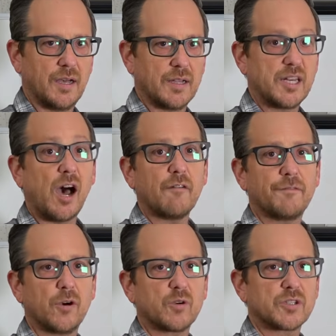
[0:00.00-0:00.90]
not
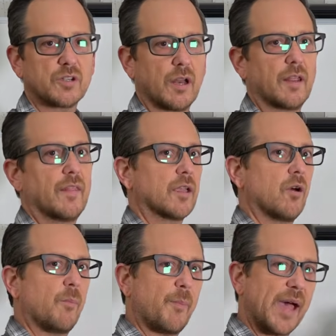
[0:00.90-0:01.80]
focus on it, and then
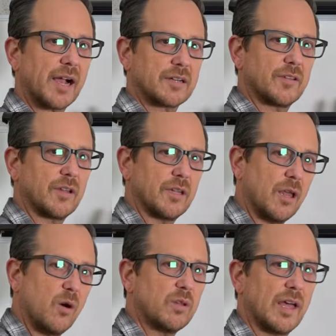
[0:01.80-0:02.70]
go back to the
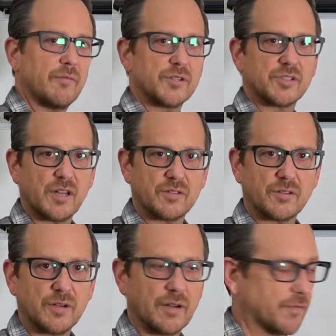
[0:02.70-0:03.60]
low-level
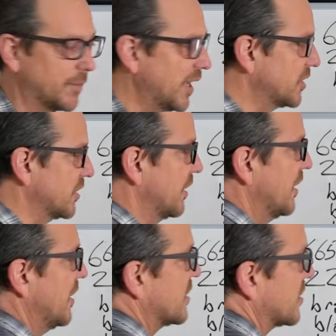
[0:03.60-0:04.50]
sensory information.
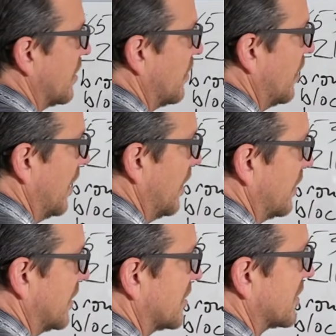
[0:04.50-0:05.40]
So
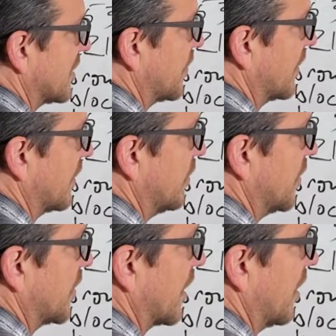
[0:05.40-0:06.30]
this is something that we
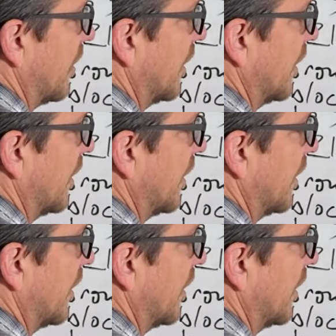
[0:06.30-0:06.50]
would call